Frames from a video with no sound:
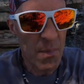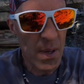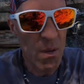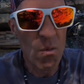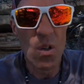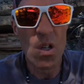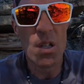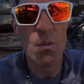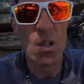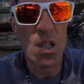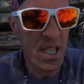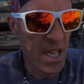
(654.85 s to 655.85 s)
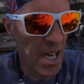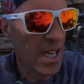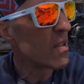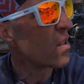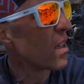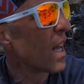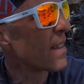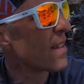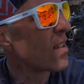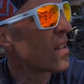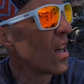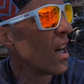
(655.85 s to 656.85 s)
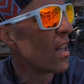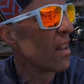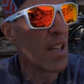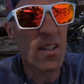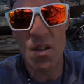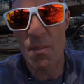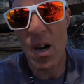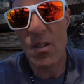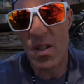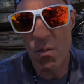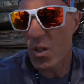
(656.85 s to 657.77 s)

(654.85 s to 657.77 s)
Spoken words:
been really nice. Lots of sun, things are melting,